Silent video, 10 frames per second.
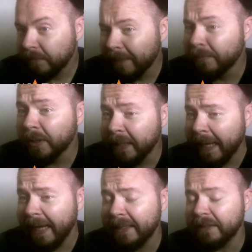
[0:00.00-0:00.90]
I'm gonna
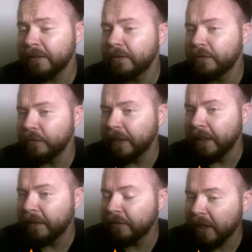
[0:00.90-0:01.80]
add it to
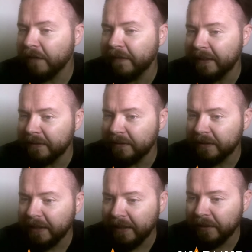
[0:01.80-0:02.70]
the dark
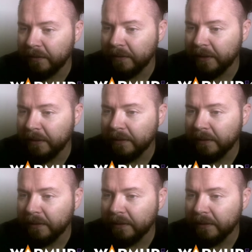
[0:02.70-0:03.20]
fantasy category.